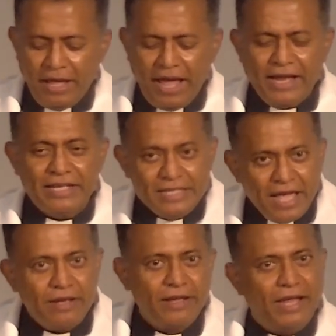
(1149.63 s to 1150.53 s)
And
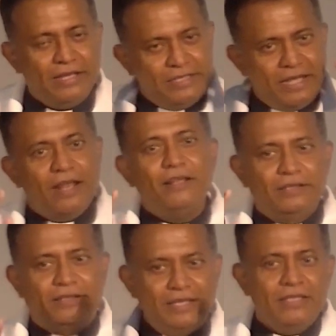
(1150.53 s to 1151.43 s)

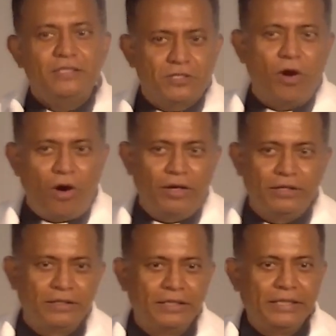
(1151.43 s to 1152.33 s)
yet, this God
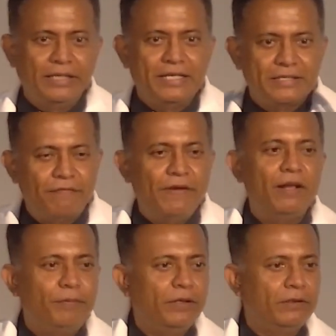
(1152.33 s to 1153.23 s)
is
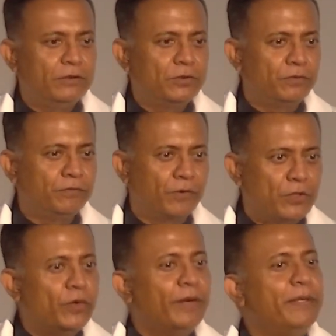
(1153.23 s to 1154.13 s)
available for
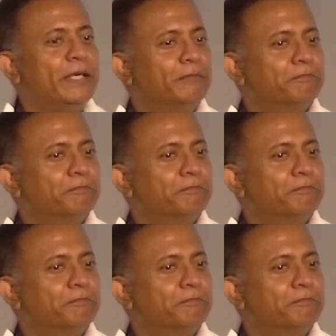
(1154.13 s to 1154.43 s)
you and me.